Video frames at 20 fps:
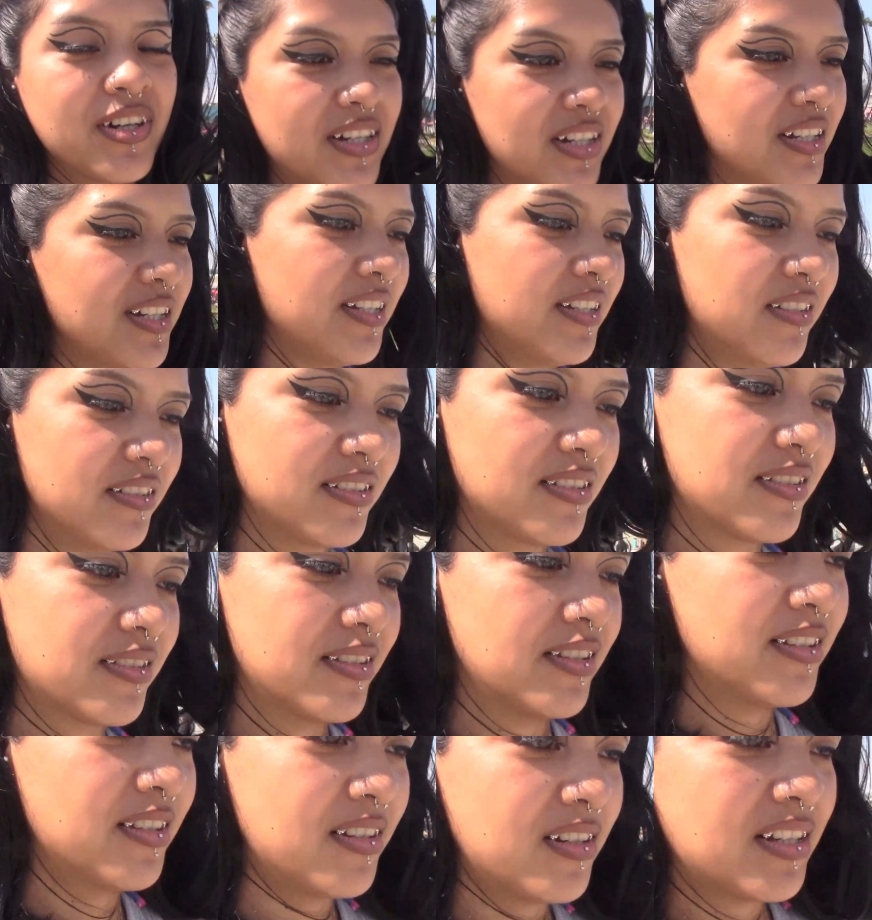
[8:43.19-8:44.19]
Cause
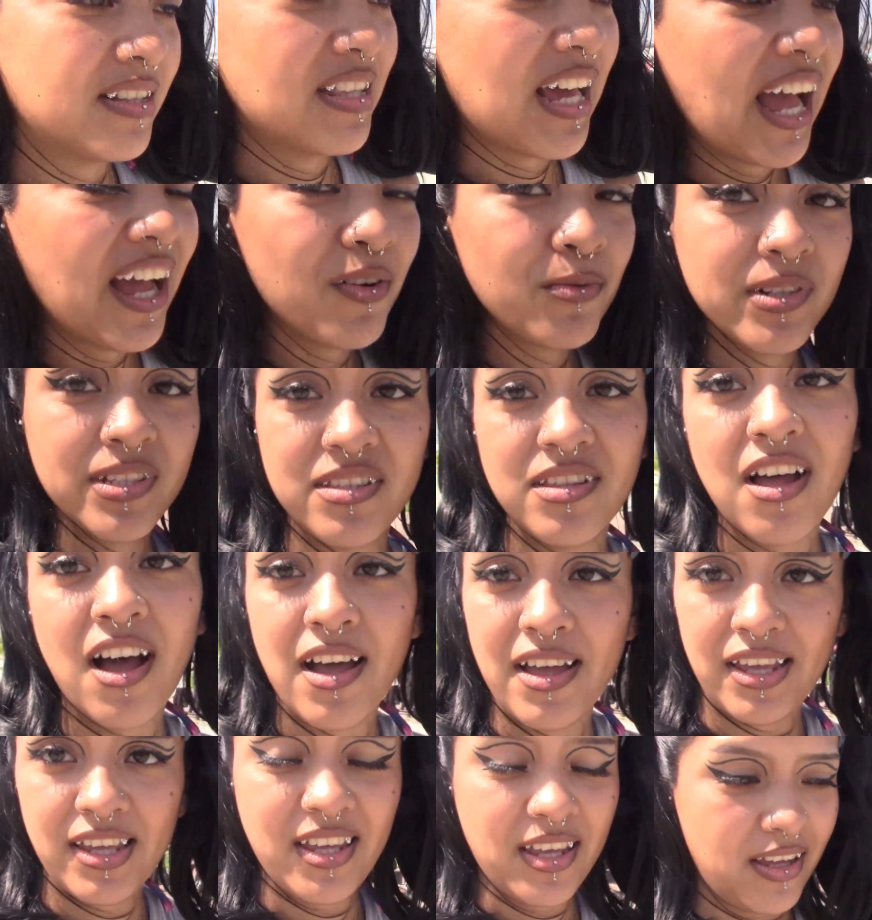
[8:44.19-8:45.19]
that was
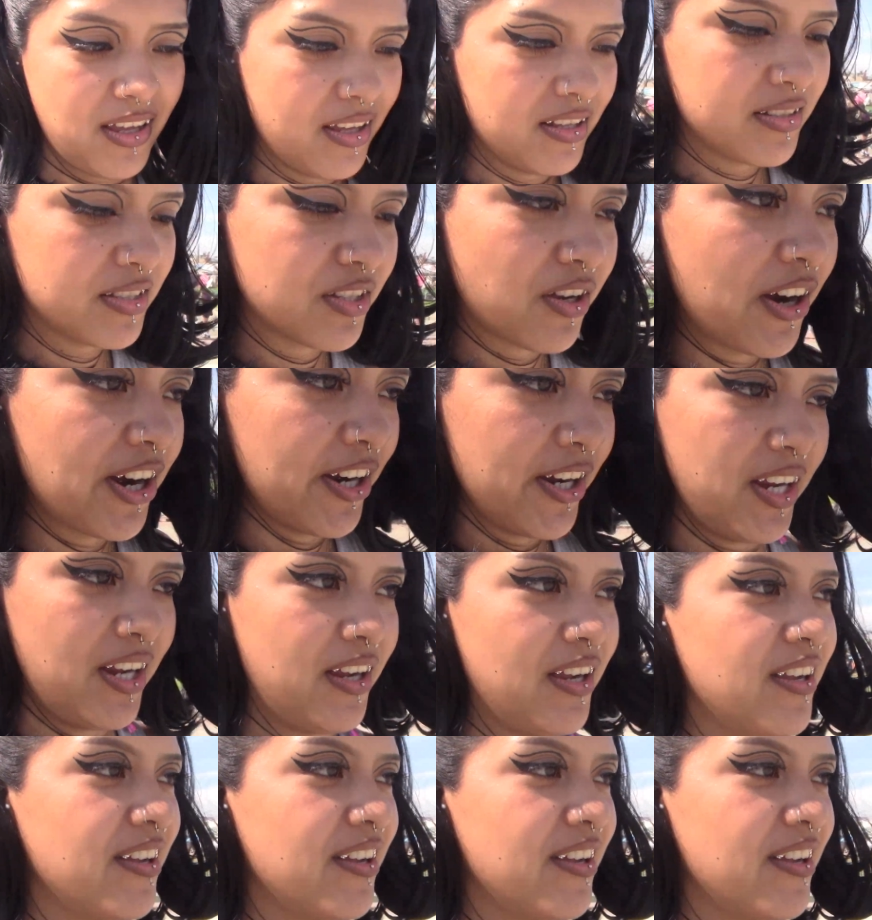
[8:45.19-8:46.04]
not it. Sorry.